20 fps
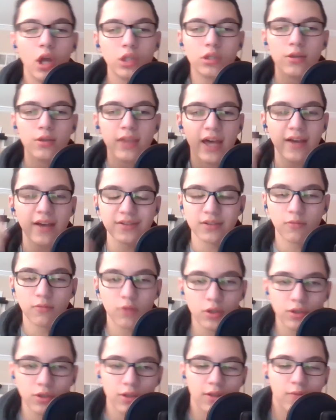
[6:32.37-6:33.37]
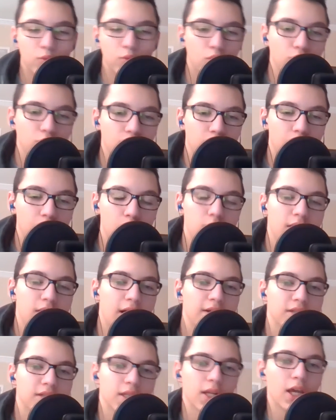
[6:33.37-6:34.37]
2000. We'll do we'll do
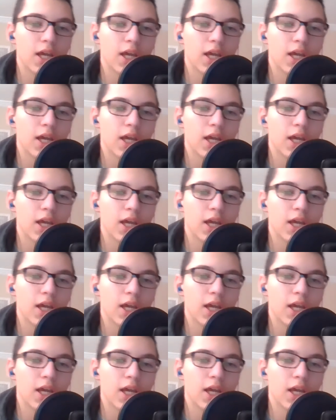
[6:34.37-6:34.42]
2000.